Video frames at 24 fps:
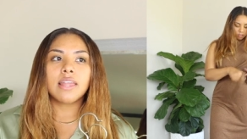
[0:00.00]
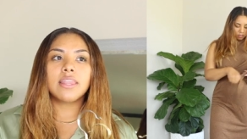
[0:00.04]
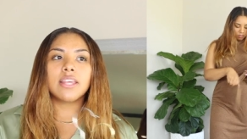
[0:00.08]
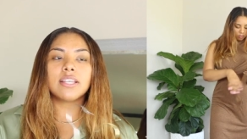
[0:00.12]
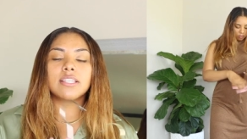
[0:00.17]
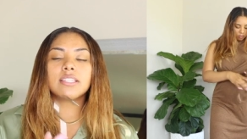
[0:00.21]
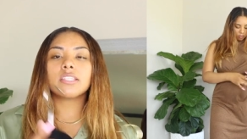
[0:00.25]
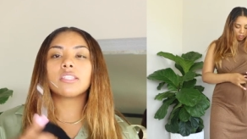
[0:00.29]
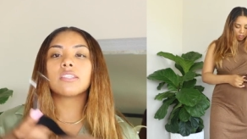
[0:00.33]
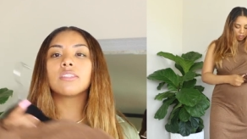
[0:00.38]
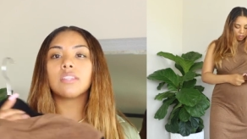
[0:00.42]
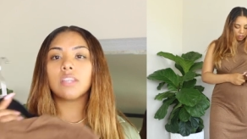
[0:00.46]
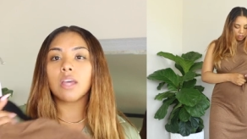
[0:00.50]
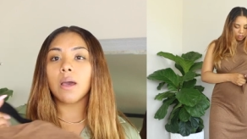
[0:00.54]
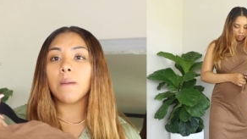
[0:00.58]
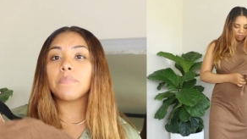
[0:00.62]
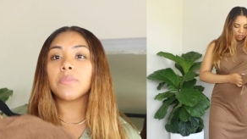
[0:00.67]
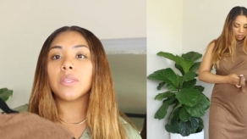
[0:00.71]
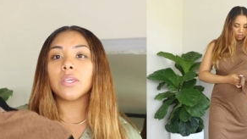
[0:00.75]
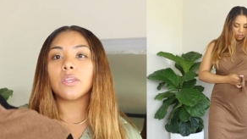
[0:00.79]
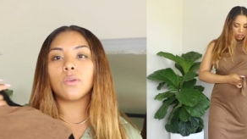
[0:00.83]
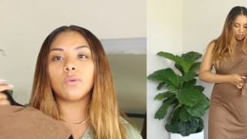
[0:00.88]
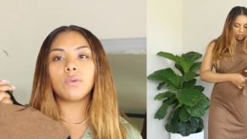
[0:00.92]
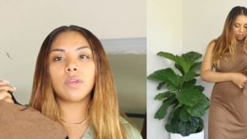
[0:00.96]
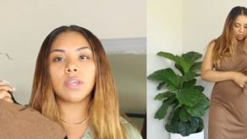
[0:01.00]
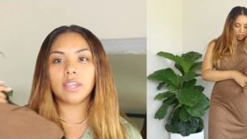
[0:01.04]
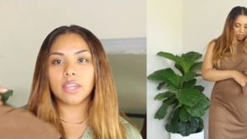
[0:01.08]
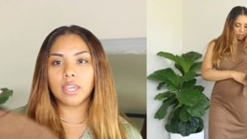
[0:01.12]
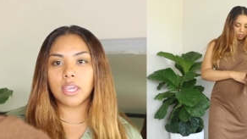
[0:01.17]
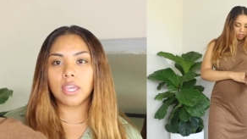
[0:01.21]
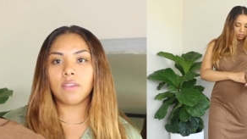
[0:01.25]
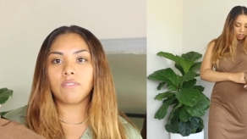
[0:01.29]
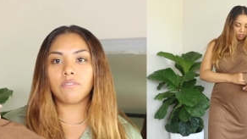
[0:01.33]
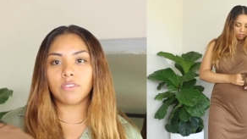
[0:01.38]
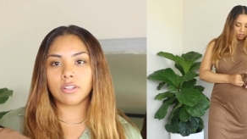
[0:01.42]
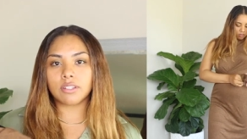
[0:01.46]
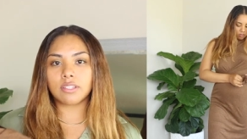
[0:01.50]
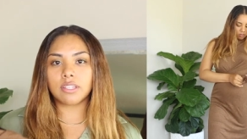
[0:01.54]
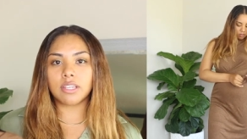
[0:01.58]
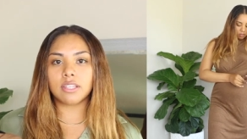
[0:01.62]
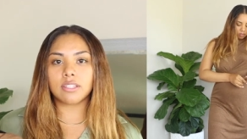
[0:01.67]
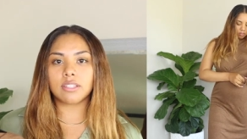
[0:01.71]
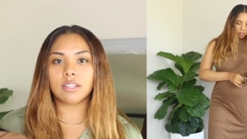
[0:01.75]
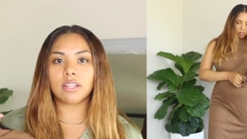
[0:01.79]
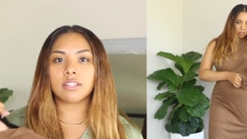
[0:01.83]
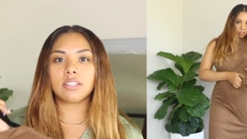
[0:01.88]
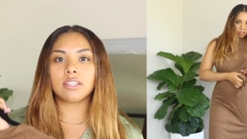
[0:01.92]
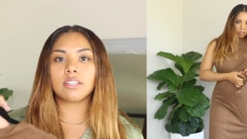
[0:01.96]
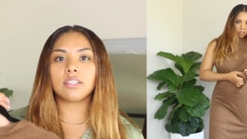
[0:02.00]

this is something you can keep for seasons.